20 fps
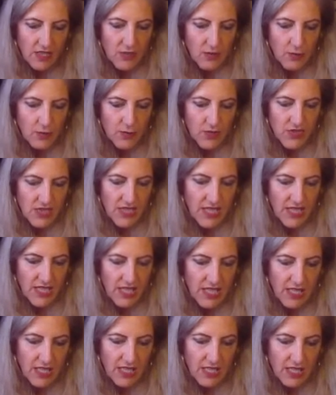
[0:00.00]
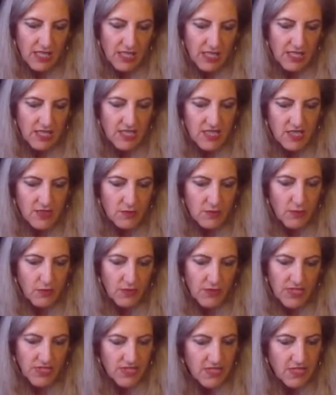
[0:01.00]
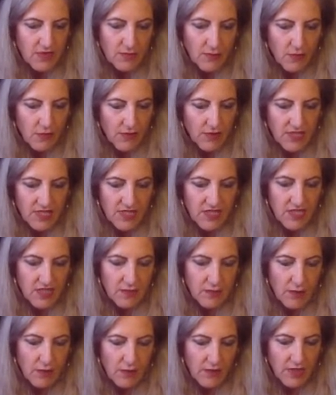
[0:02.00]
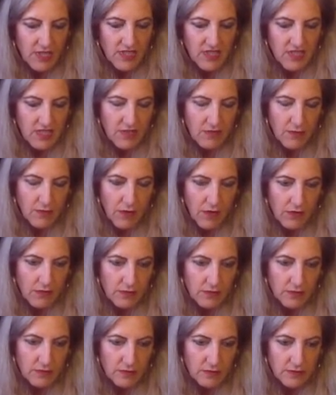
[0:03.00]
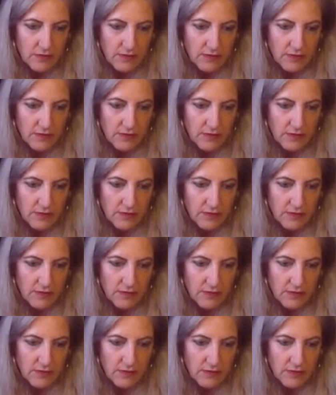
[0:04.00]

you're seeing that this is wrong, this is wrong, this is wrong, this is wrong.